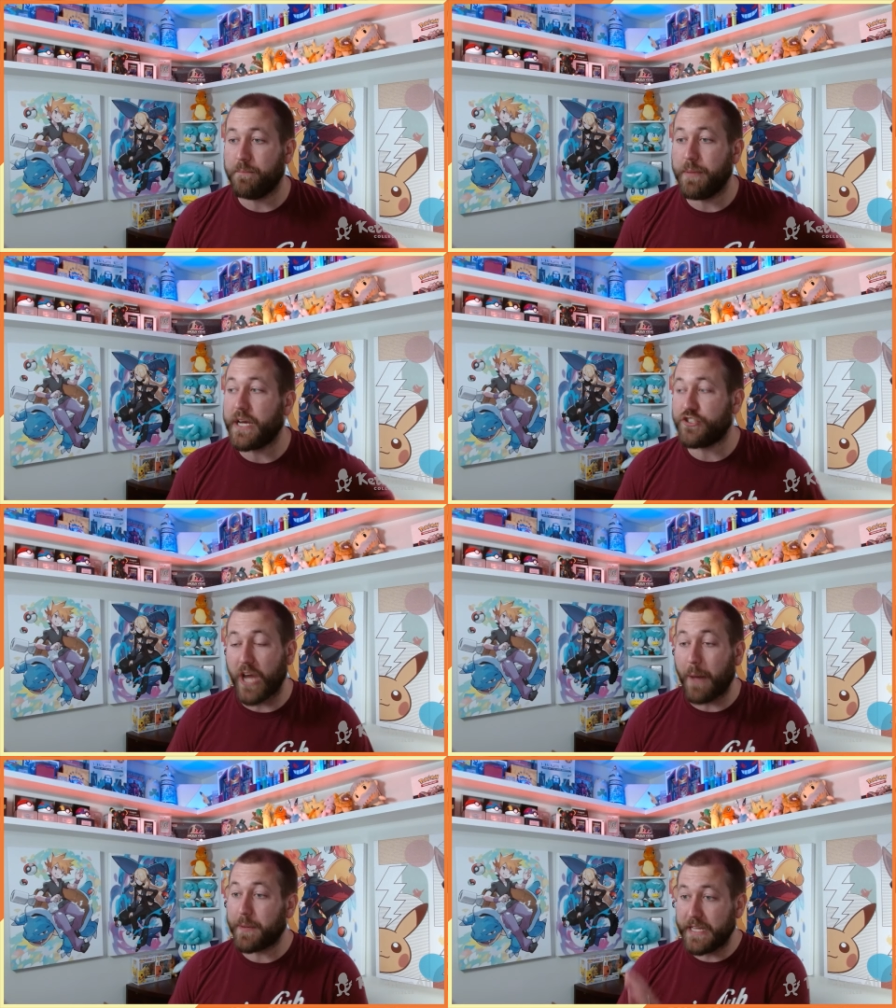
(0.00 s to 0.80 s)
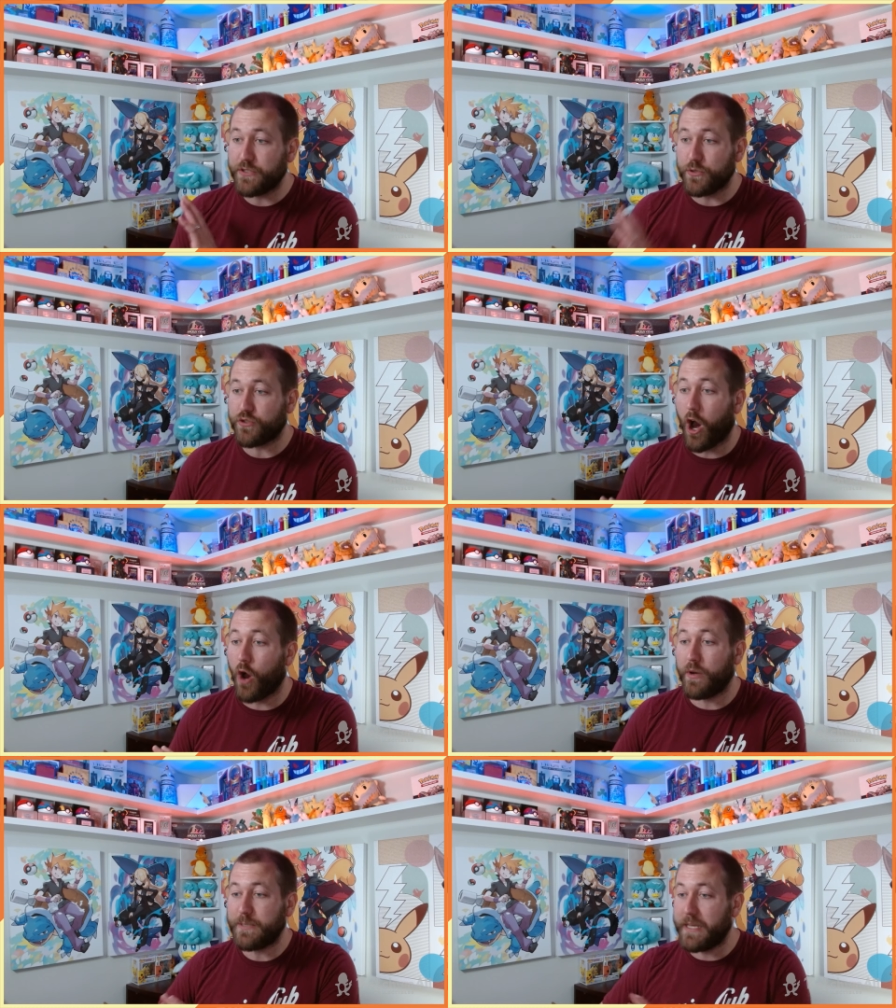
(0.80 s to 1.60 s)
Because Japanese used to
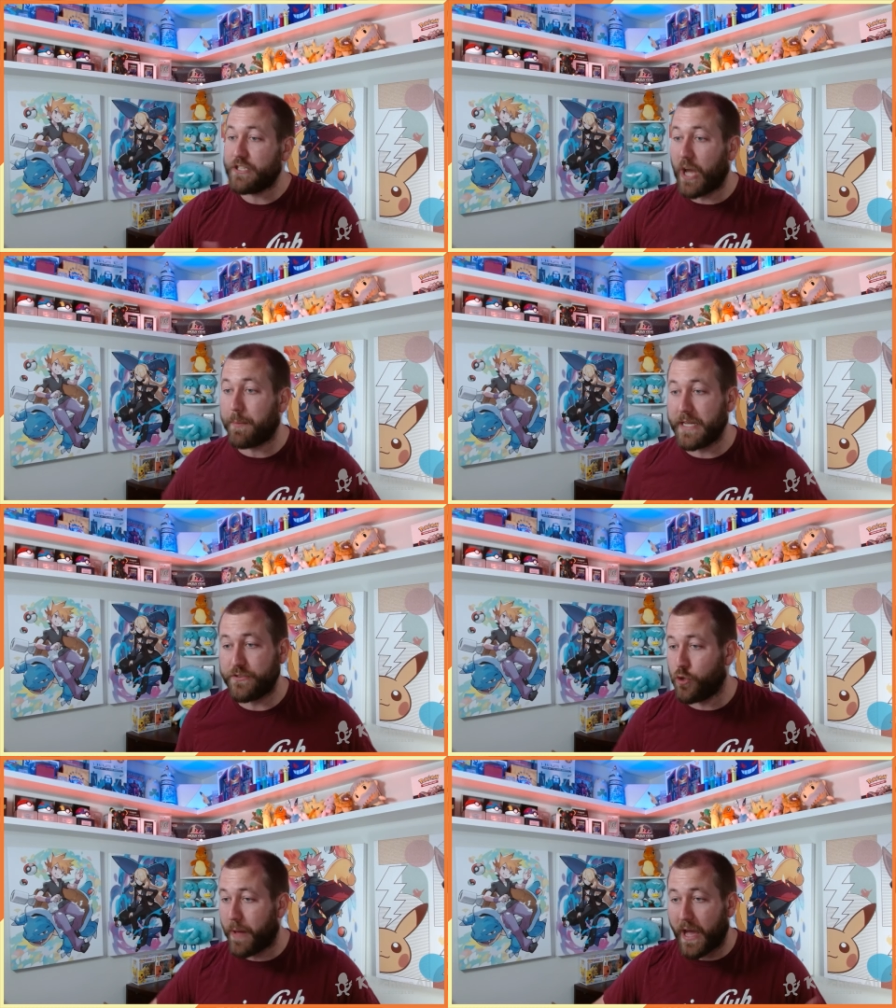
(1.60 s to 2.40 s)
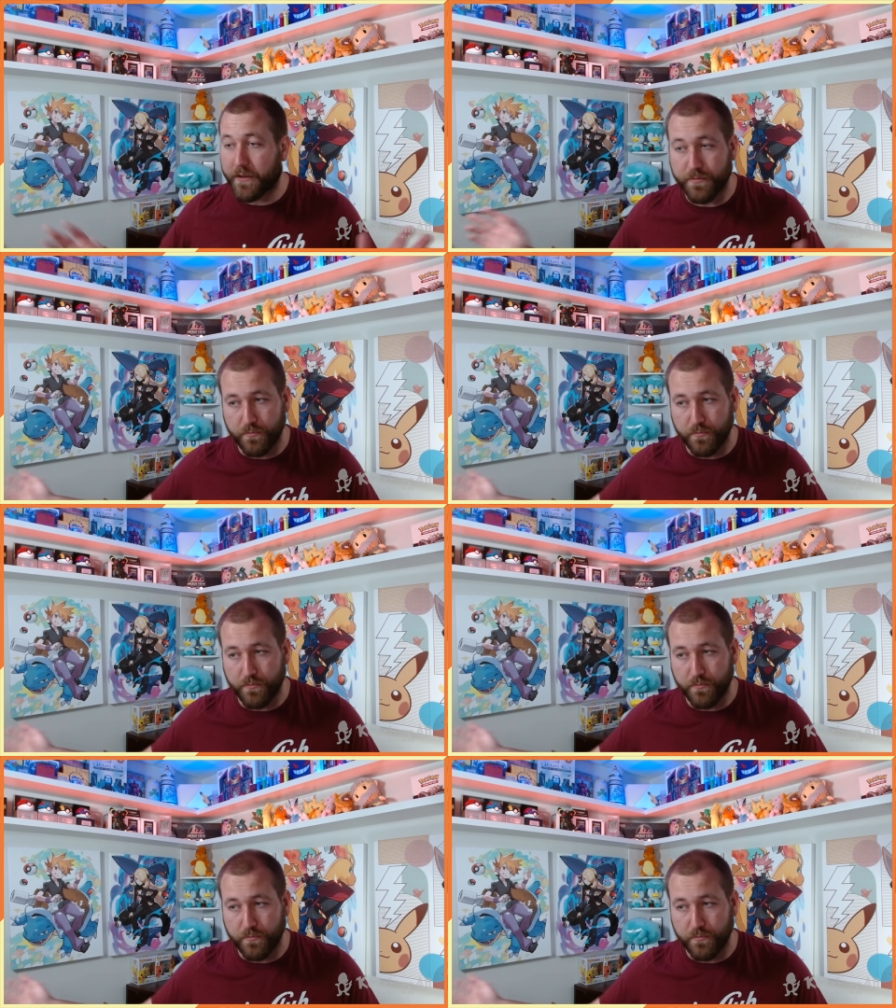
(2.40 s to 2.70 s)
always be Japanese new back.